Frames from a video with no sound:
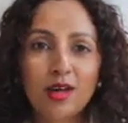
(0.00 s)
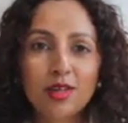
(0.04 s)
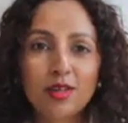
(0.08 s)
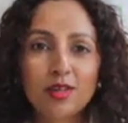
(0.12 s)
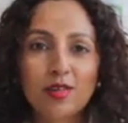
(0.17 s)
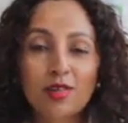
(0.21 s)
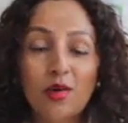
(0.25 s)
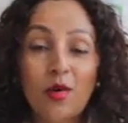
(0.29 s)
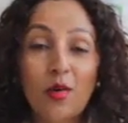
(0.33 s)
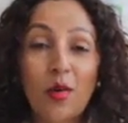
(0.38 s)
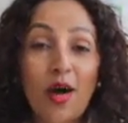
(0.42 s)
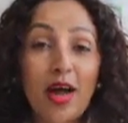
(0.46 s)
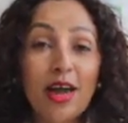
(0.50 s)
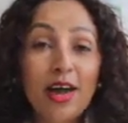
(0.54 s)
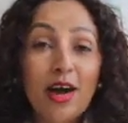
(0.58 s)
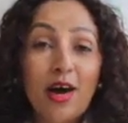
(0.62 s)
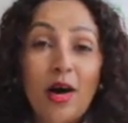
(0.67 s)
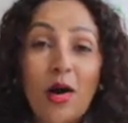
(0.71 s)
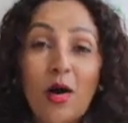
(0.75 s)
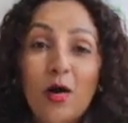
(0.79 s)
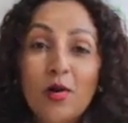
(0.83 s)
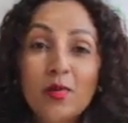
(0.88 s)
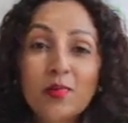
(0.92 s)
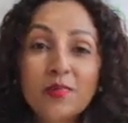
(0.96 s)
So I
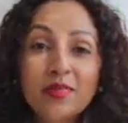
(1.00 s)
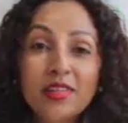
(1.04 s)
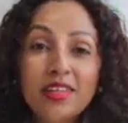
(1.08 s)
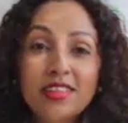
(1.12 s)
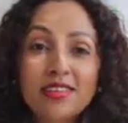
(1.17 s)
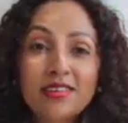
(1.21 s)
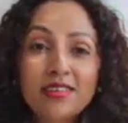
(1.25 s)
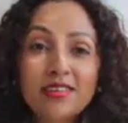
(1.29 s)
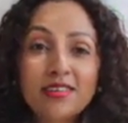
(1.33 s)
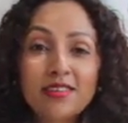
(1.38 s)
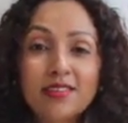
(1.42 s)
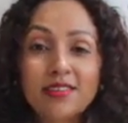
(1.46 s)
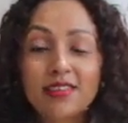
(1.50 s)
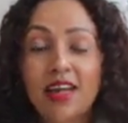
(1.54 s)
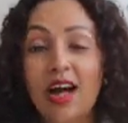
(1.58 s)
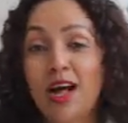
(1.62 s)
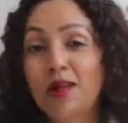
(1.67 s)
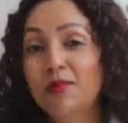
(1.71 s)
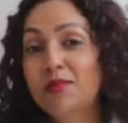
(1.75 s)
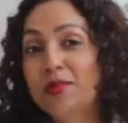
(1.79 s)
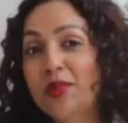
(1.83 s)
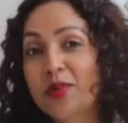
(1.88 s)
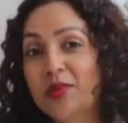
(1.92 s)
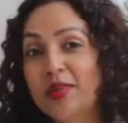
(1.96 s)
hope that this
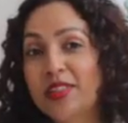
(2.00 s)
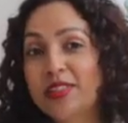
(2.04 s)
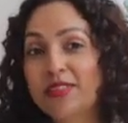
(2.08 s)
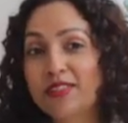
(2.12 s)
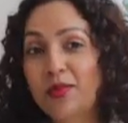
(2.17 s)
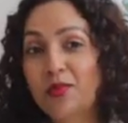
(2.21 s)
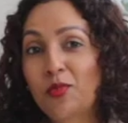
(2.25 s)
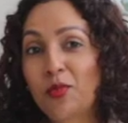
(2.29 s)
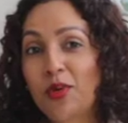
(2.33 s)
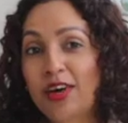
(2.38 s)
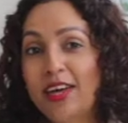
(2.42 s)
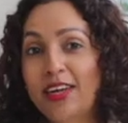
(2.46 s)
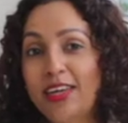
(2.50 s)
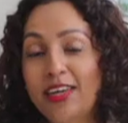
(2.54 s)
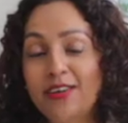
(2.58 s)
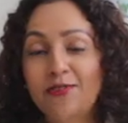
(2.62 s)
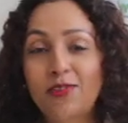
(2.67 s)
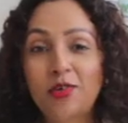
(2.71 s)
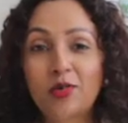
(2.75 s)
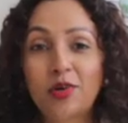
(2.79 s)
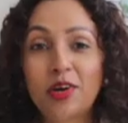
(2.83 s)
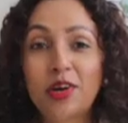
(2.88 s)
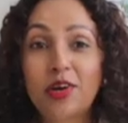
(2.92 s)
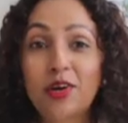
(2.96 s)
helped you in some way.
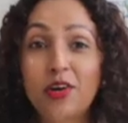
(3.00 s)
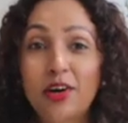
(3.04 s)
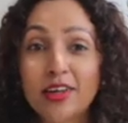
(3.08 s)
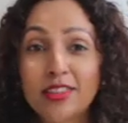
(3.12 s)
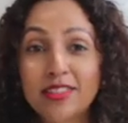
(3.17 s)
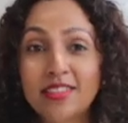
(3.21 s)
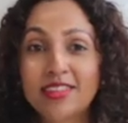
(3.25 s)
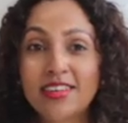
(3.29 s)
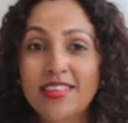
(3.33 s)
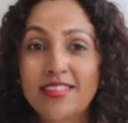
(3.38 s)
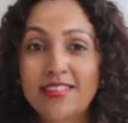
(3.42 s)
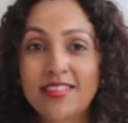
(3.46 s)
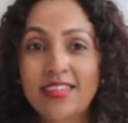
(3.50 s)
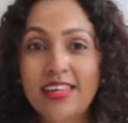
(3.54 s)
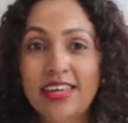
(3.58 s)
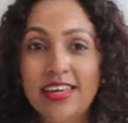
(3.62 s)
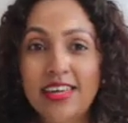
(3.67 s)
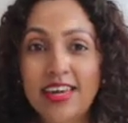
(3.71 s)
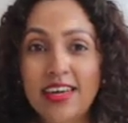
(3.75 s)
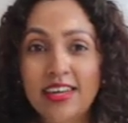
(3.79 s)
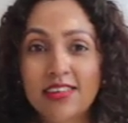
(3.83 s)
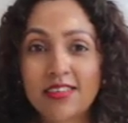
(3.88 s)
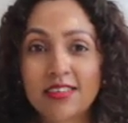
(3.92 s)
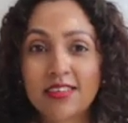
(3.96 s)
If you are not 30
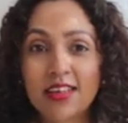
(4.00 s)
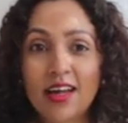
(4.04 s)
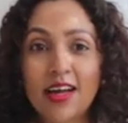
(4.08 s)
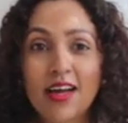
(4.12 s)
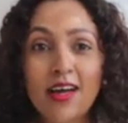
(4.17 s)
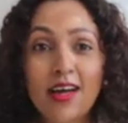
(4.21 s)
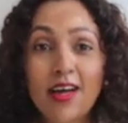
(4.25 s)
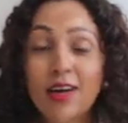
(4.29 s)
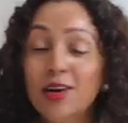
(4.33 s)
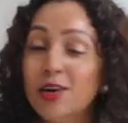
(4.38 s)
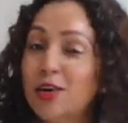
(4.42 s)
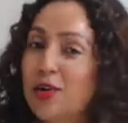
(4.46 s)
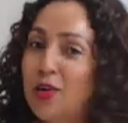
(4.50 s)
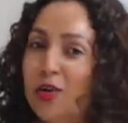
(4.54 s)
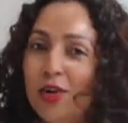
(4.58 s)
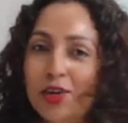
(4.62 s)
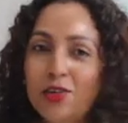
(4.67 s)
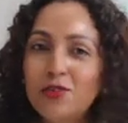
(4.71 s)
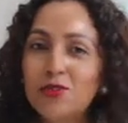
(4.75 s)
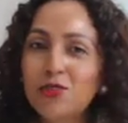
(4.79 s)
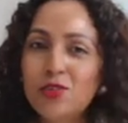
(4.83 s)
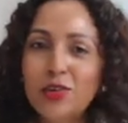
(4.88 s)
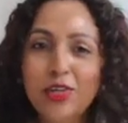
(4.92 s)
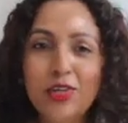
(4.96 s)
yet,
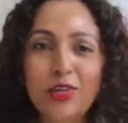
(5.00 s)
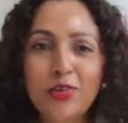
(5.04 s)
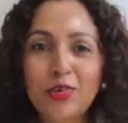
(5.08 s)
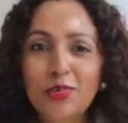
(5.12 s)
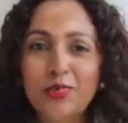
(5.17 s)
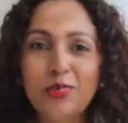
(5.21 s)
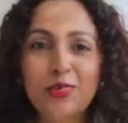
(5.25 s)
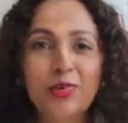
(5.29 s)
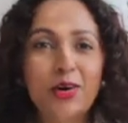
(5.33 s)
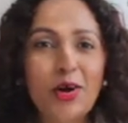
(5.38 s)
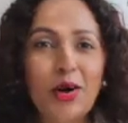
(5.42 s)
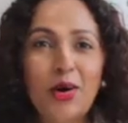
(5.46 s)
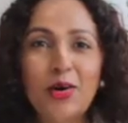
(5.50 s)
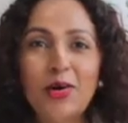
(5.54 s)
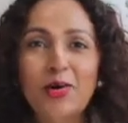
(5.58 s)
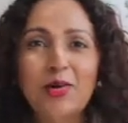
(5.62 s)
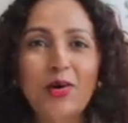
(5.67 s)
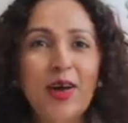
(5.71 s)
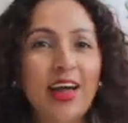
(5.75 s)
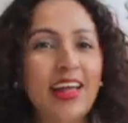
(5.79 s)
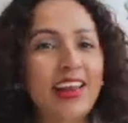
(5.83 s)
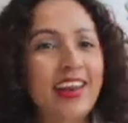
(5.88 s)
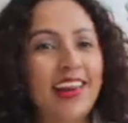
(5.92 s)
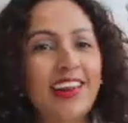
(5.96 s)
good for you.
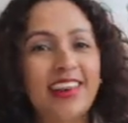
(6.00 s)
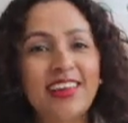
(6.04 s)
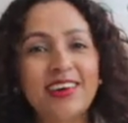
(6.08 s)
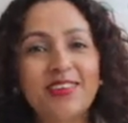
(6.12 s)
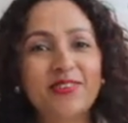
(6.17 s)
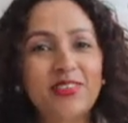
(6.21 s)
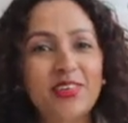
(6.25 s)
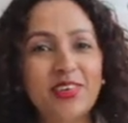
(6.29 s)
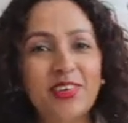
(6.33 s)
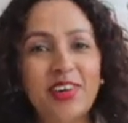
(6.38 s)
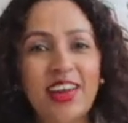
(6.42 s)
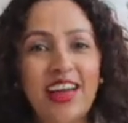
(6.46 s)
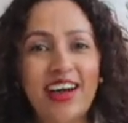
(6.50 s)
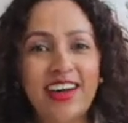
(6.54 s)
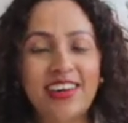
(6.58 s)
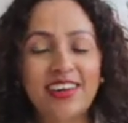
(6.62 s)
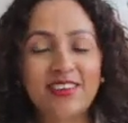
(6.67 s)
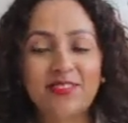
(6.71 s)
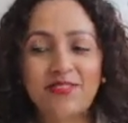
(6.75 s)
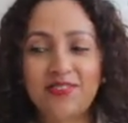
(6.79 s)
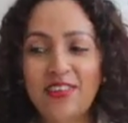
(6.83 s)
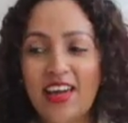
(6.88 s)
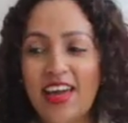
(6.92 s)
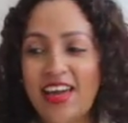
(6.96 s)
Go and live your
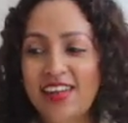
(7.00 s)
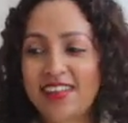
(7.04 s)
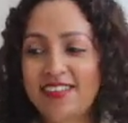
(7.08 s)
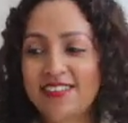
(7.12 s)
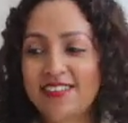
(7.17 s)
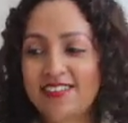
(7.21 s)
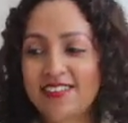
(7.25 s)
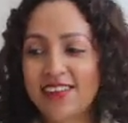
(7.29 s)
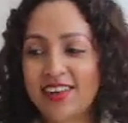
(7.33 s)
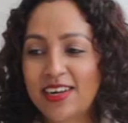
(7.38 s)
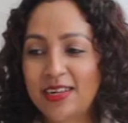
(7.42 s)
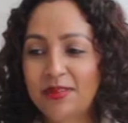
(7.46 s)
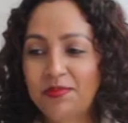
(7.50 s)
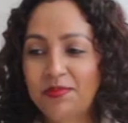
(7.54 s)
life and